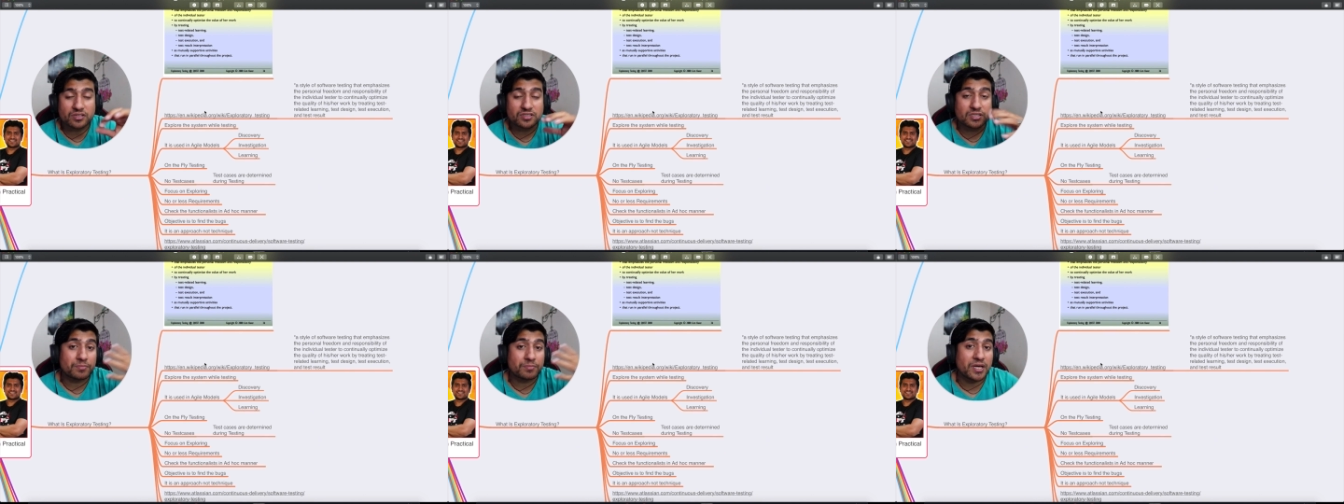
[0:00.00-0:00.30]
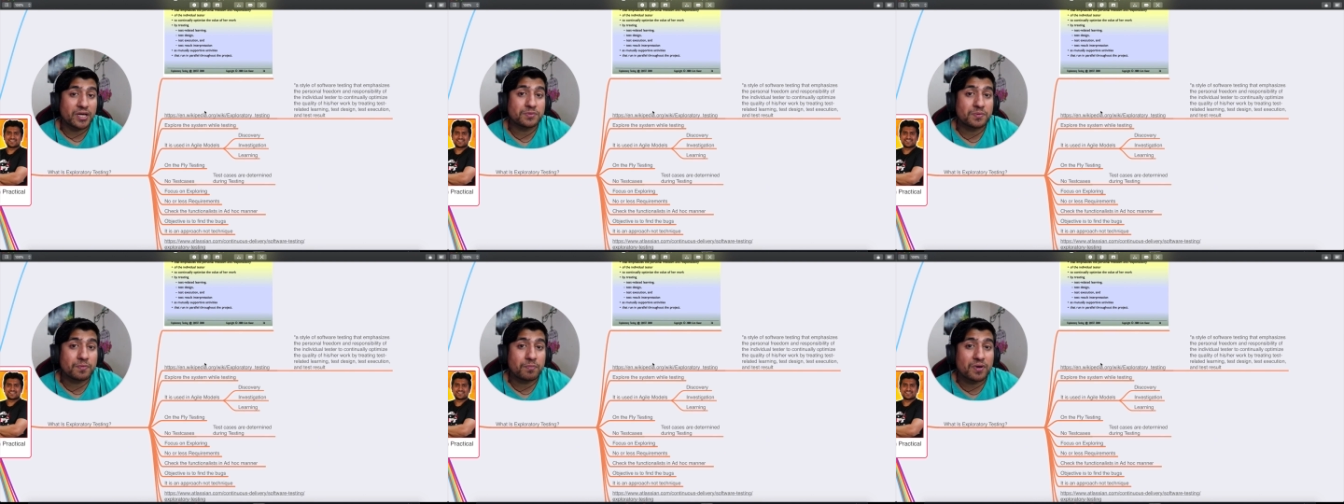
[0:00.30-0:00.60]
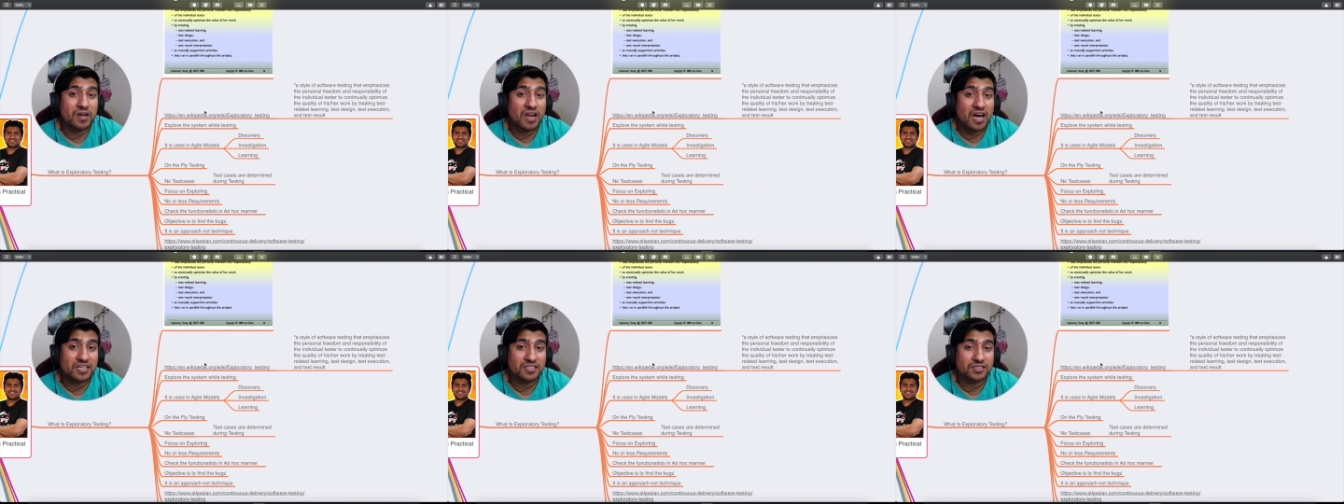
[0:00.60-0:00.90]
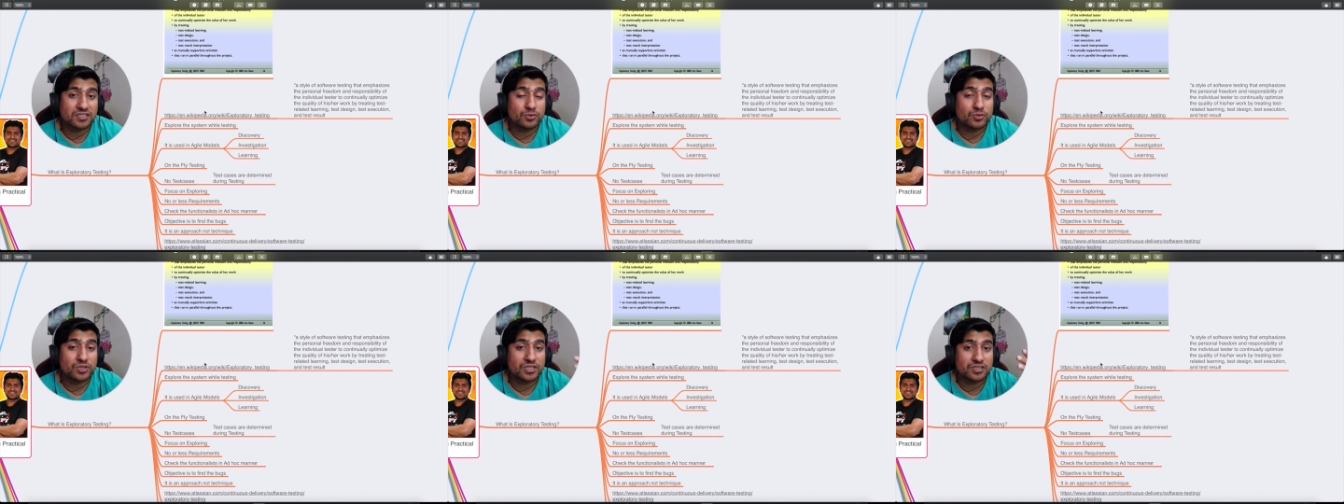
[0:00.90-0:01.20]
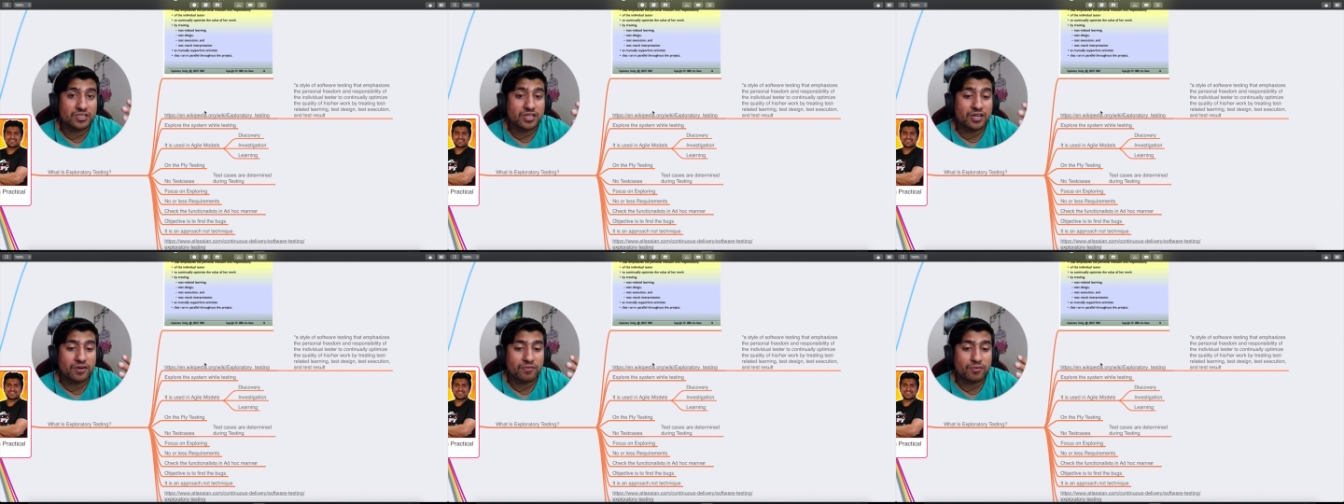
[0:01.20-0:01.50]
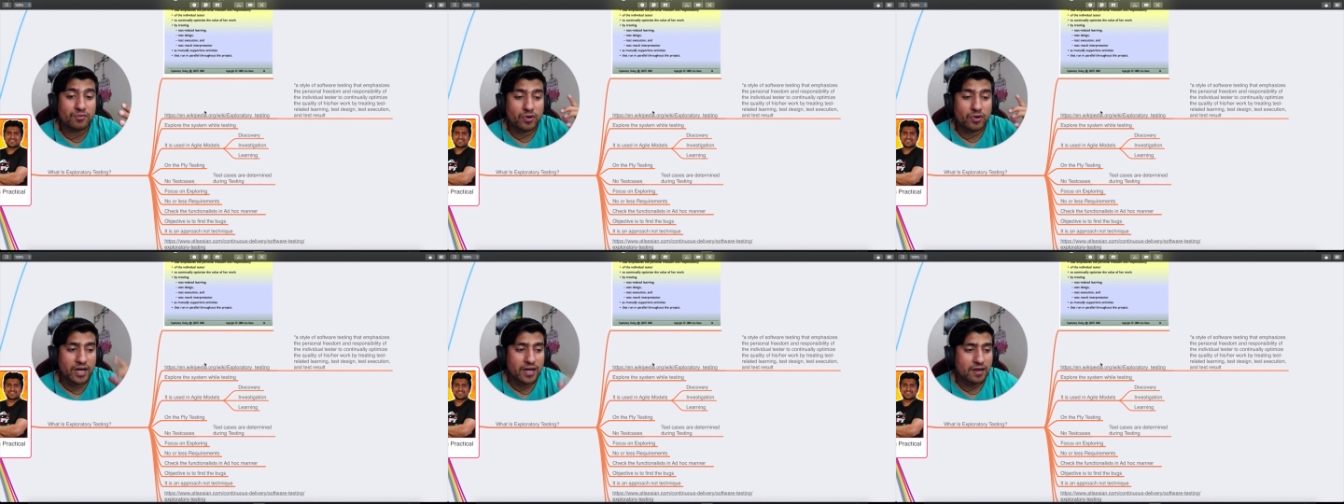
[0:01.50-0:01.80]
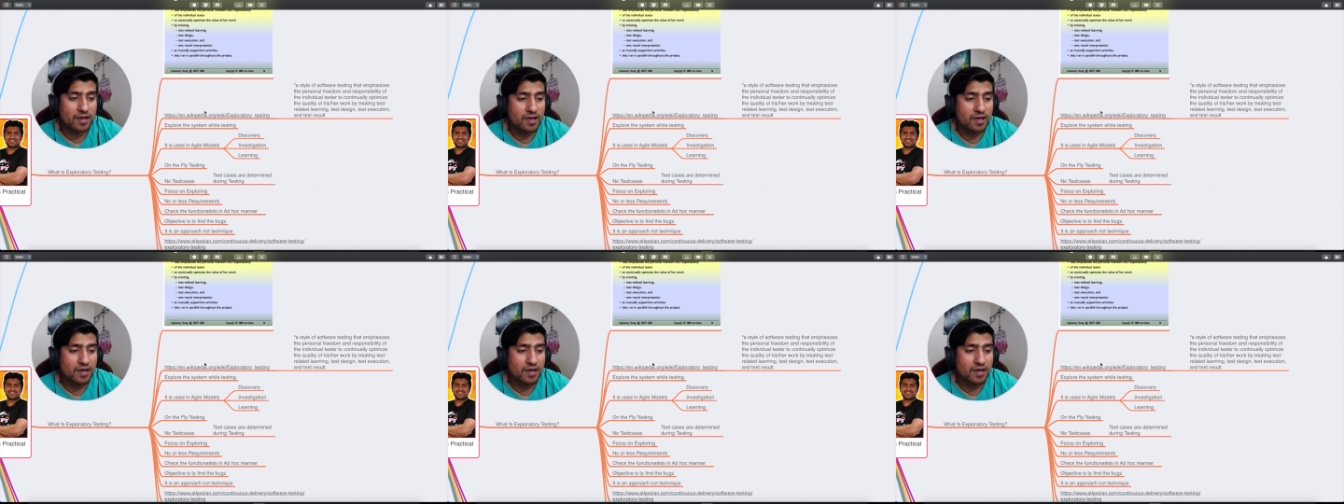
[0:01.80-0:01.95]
Sometimes people ask you this interview, right?